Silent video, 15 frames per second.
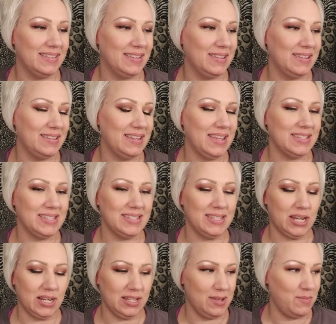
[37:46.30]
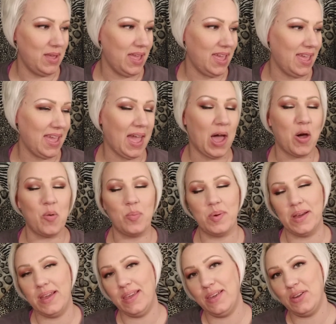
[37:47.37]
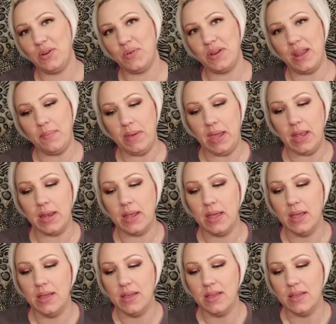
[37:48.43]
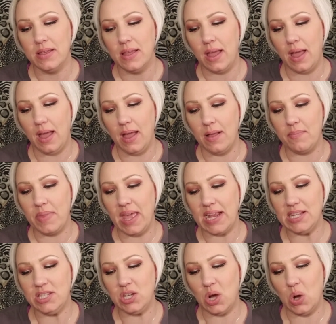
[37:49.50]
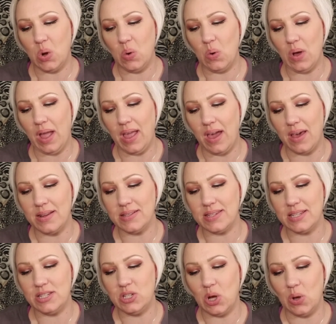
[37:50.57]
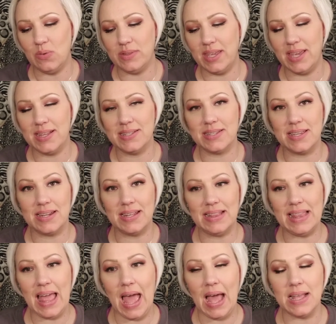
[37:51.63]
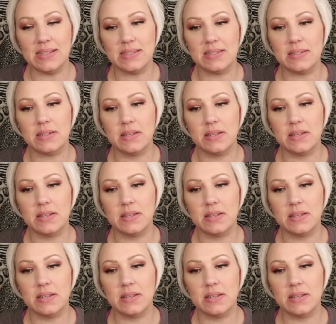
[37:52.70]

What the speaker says: necessarily making out, but you know what I mean. I honestly don't think it's gonna last